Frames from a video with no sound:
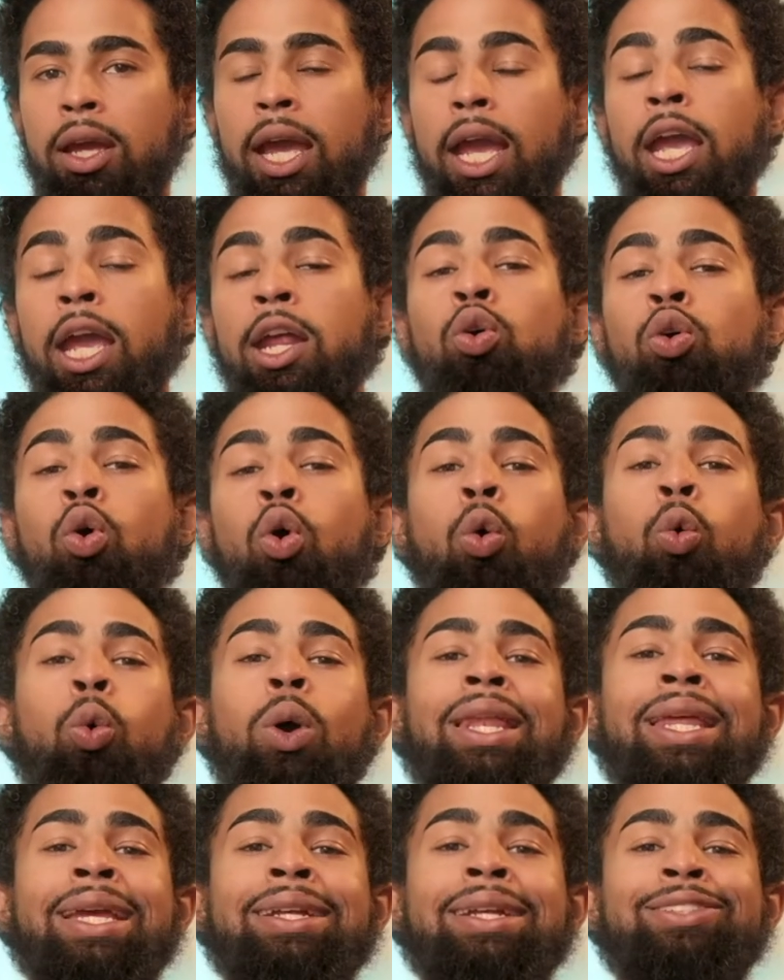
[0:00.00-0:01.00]
and who are
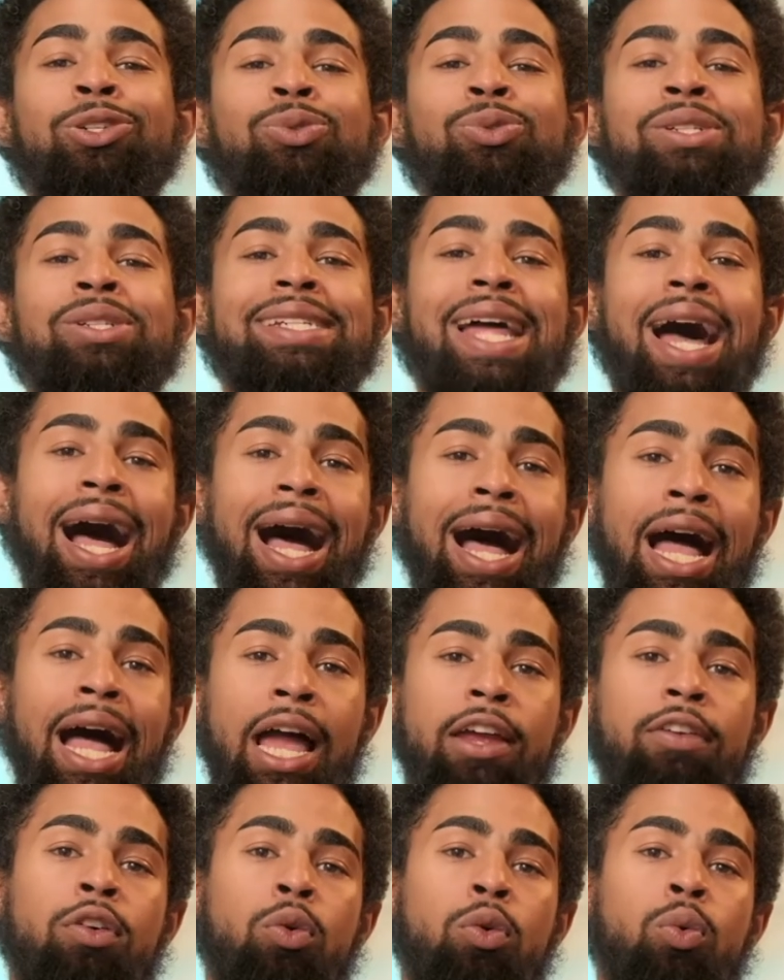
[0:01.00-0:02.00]
willing to die
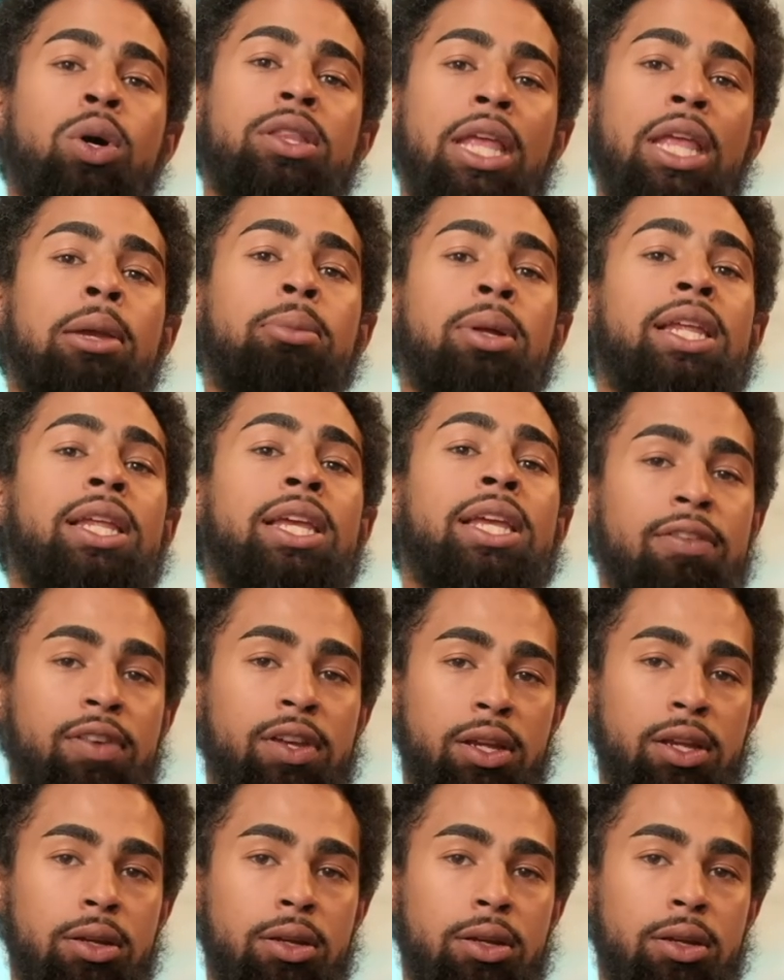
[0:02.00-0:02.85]
for what they believe in.